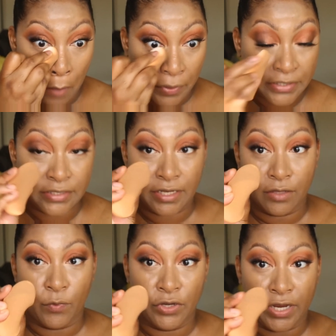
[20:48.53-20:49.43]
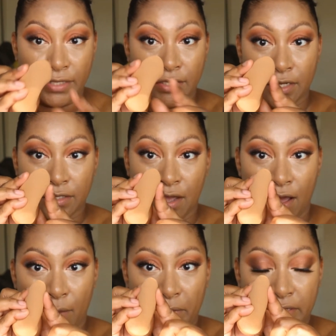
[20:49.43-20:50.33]
But still, when you get to the
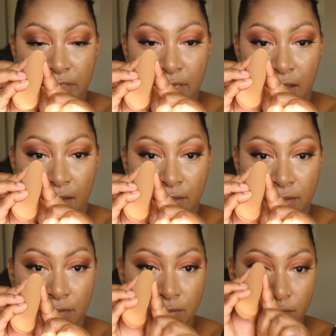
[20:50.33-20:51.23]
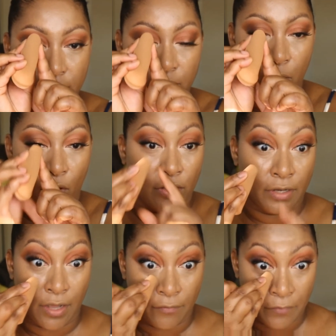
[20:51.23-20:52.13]
top, it's not small
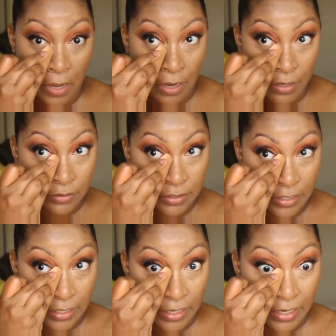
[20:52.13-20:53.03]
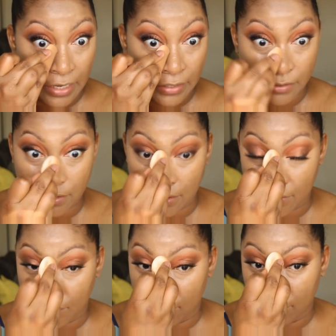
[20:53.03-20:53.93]
enough to get
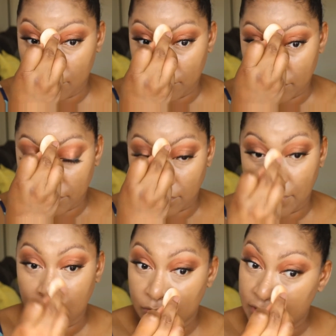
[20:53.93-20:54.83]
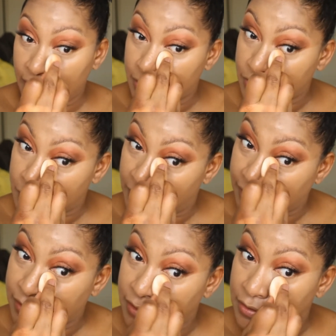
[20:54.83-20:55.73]
into, you know, tighter
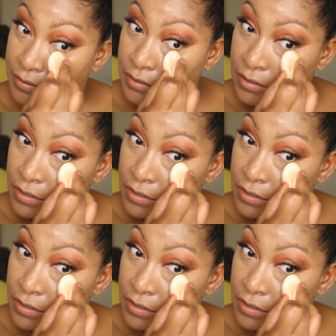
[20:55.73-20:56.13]
spaces.